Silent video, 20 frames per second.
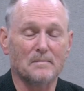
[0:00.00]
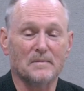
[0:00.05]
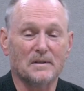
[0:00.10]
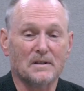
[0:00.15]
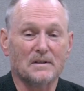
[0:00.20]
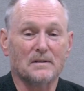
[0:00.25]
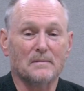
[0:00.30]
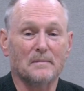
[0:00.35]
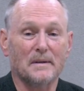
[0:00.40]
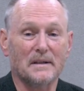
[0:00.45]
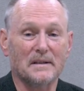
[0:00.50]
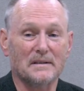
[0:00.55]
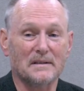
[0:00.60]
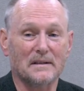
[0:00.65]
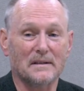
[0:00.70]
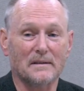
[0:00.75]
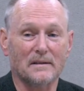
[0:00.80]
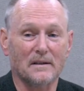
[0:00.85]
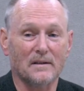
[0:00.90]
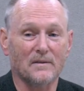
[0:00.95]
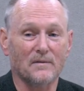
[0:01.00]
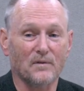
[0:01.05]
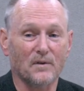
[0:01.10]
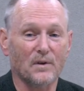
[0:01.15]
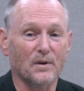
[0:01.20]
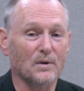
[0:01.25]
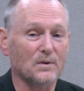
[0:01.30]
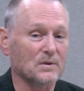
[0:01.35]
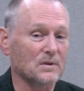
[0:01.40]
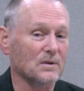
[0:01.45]
just amazing.
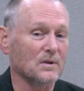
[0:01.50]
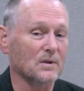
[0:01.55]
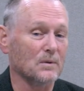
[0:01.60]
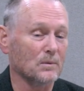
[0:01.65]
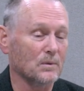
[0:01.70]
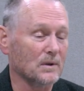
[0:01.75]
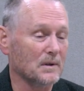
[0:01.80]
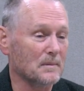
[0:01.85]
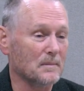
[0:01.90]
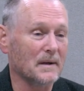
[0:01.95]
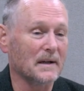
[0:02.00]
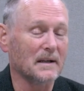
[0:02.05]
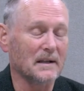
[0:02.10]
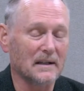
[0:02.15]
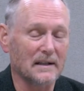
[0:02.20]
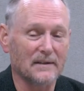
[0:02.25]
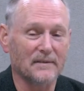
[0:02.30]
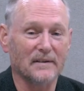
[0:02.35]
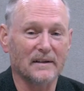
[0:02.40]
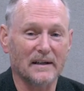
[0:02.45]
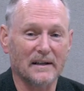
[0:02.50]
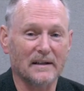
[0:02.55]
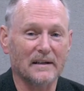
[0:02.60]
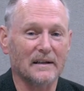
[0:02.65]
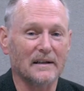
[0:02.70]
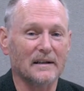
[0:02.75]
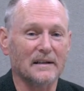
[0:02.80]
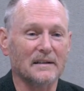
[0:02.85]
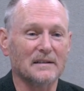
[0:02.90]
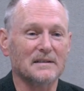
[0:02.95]
For those who can really make a living at
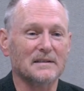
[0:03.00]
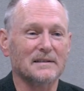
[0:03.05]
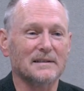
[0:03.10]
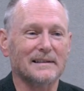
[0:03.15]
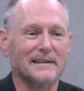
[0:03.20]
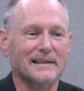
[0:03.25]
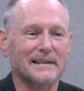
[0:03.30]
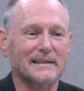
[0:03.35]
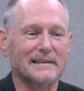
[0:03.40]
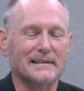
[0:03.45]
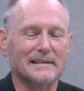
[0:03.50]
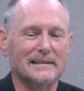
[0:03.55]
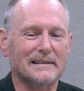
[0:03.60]
it, it's a